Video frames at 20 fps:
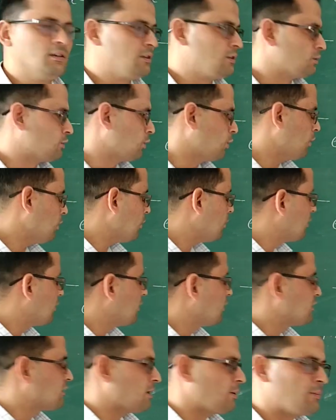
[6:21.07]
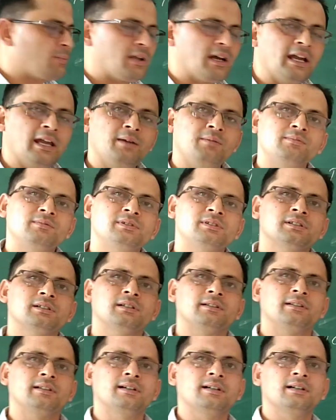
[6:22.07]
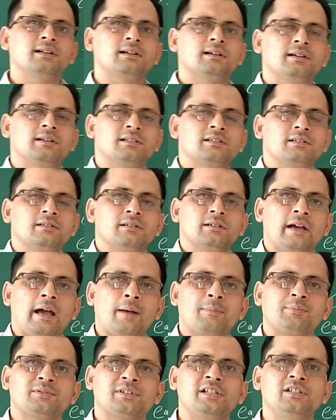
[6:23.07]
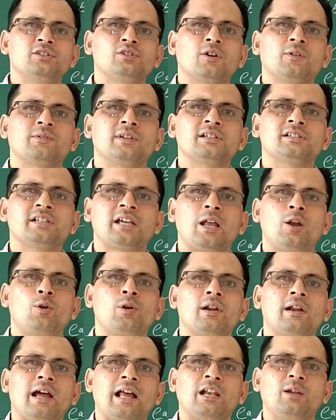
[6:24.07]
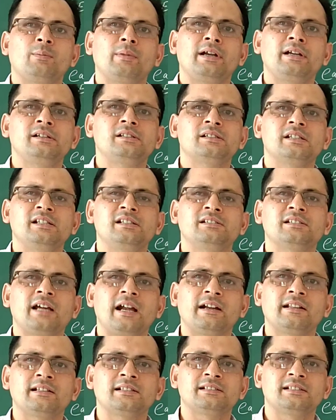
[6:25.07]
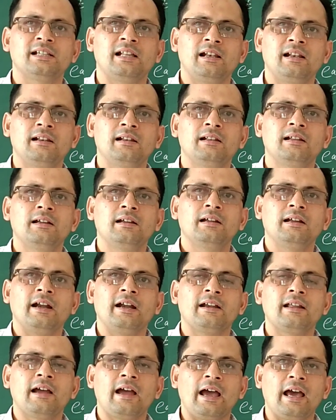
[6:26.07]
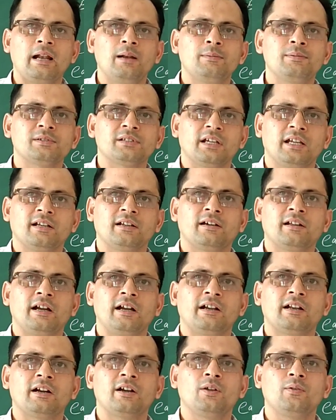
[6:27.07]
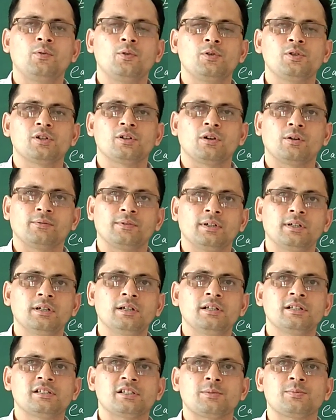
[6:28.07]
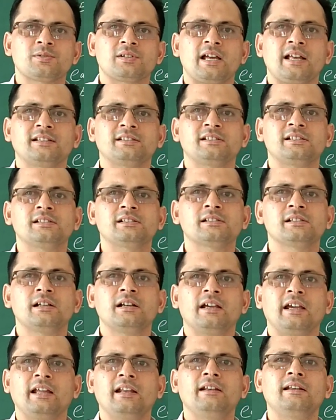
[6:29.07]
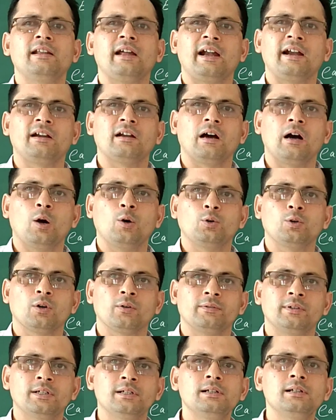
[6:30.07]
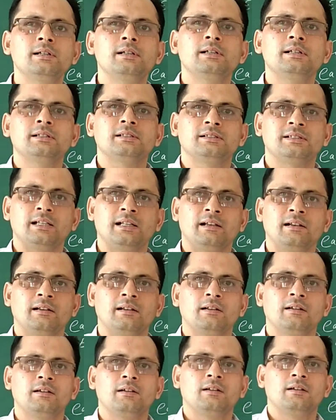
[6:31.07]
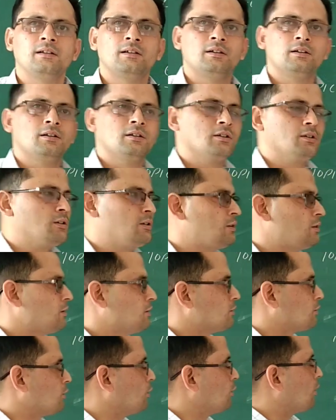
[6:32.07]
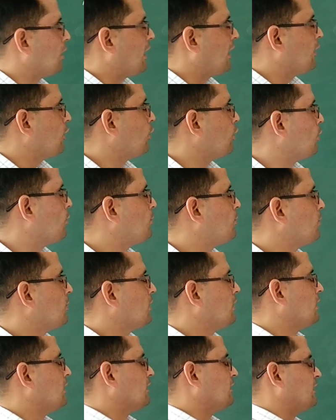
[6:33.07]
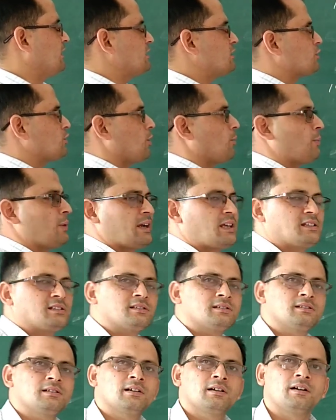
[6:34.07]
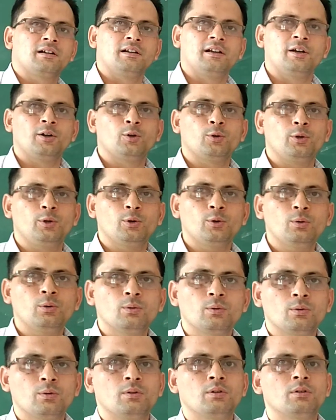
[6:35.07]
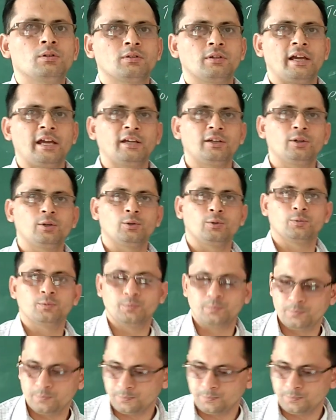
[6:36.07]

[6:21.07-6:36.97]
So sometimes the absence of the cellular elements inside the cell, it helps in greater diffusion of the substances in and out of the cell. So I hope this topic is clear to you. Thank you.